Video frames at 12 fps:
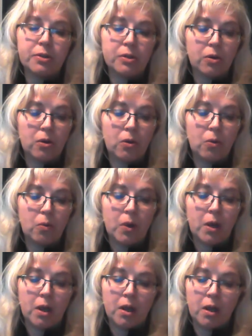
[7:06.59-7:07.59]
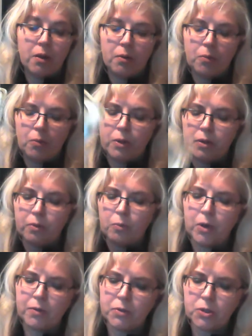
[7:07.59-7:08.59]
So with
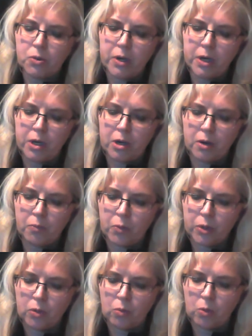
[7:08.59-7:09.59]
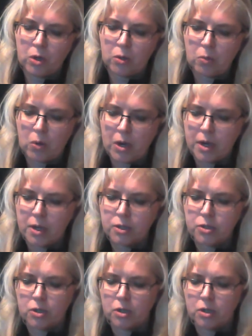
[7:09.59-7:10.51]
whatever's going on with you work-wise,